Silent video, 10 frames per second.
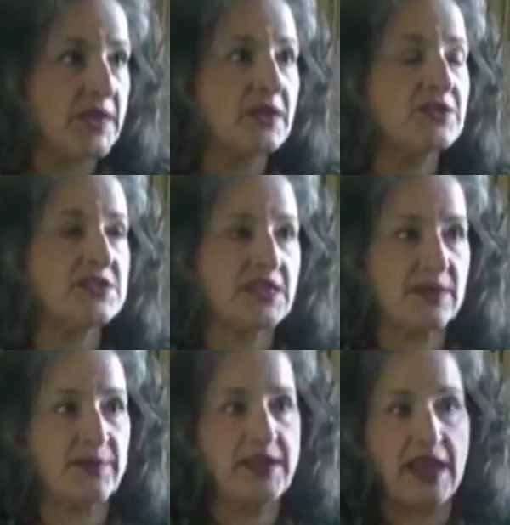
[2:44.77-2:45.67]

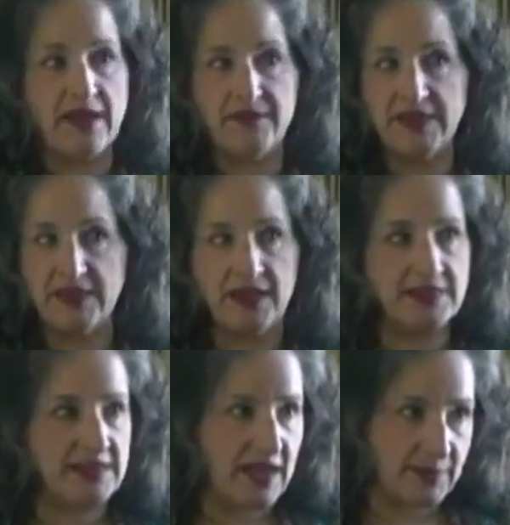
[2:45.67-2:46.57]
Skipping everything
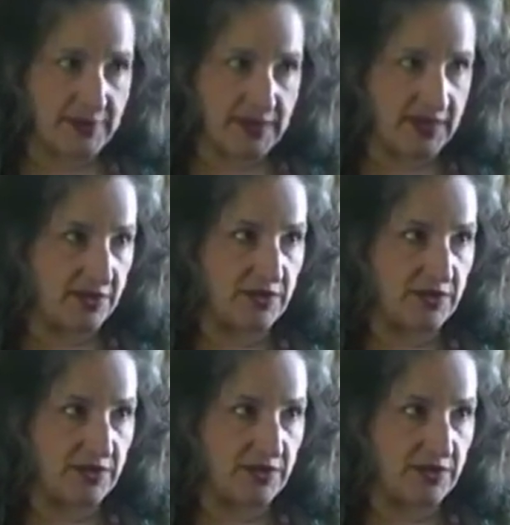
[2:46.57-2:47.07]
that's happened here,